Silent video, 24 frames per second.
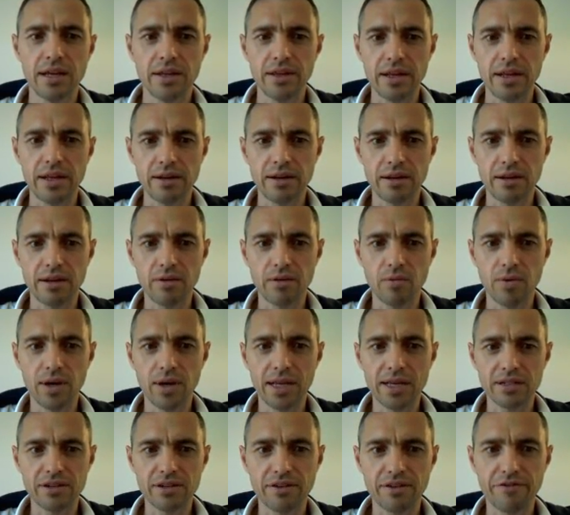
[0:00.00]
And when
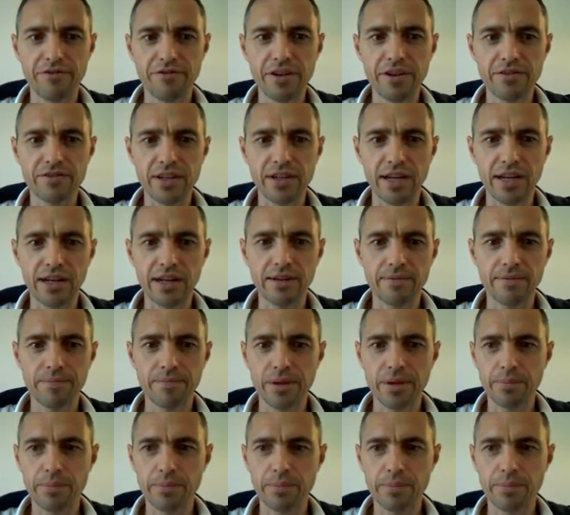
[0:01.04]
it gets to 15,